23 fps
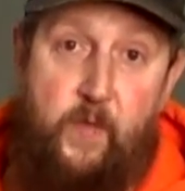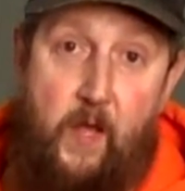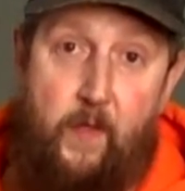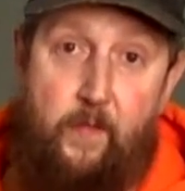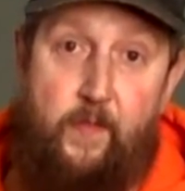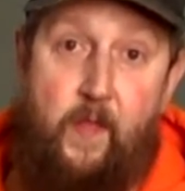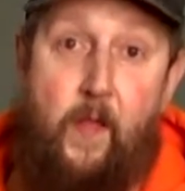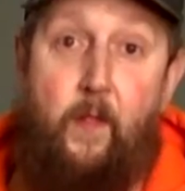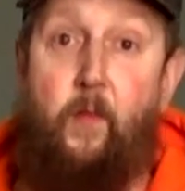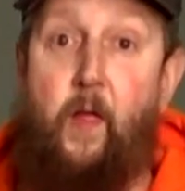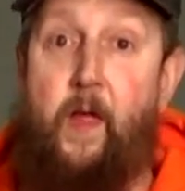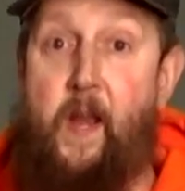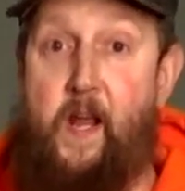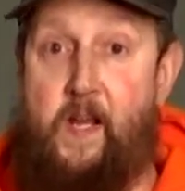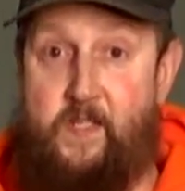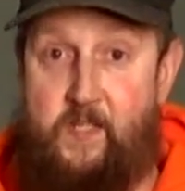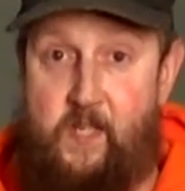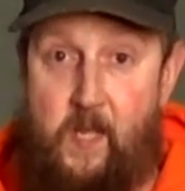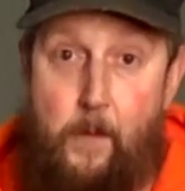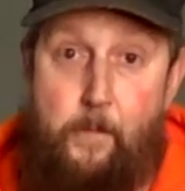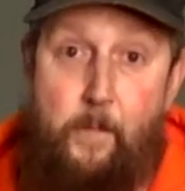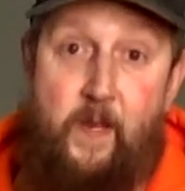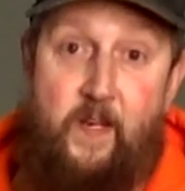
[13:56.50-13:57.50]
that they let us
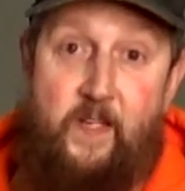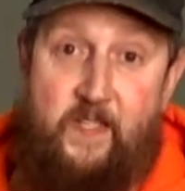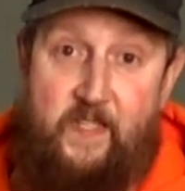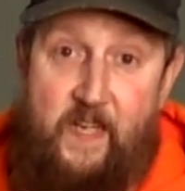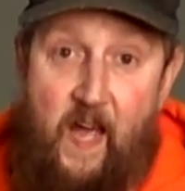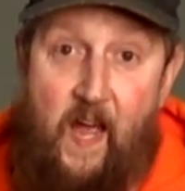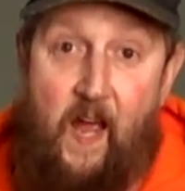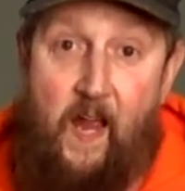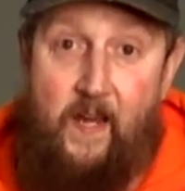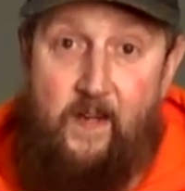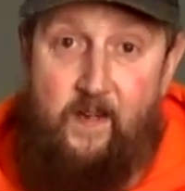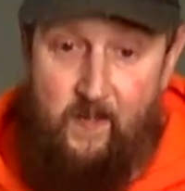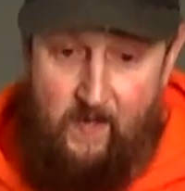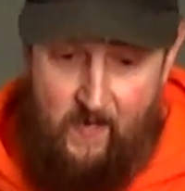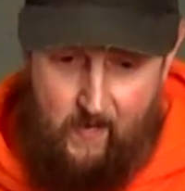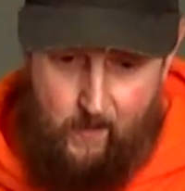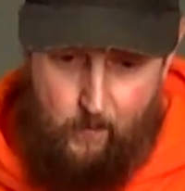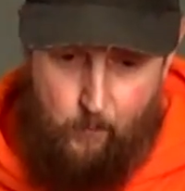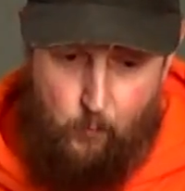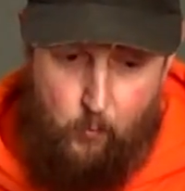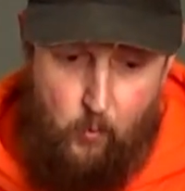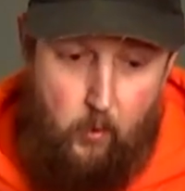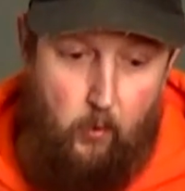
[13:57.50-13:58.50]
come inside
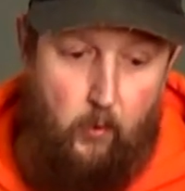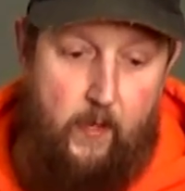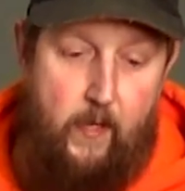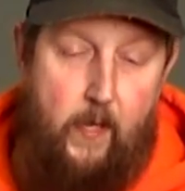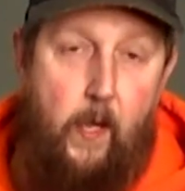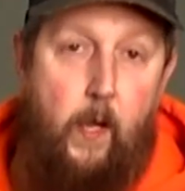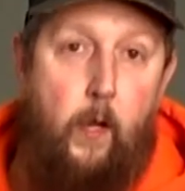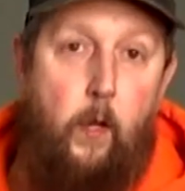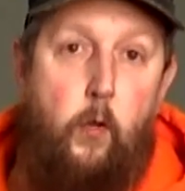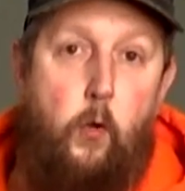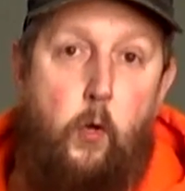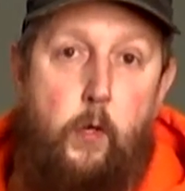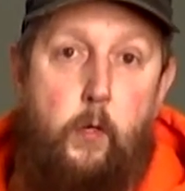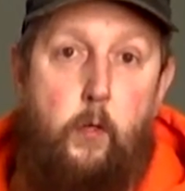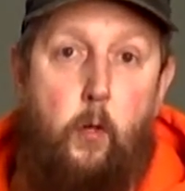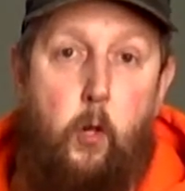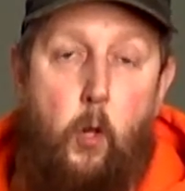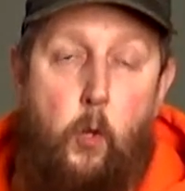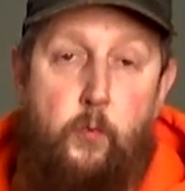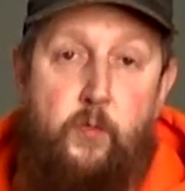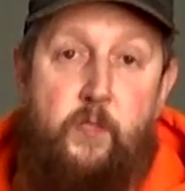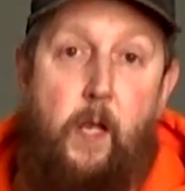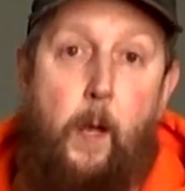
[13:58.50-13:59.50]
and really get a good
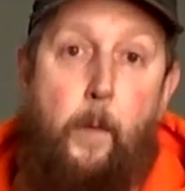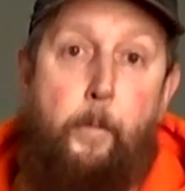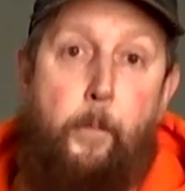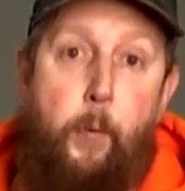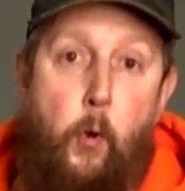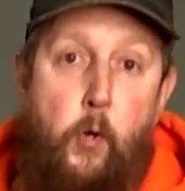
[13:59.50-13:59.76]
close-up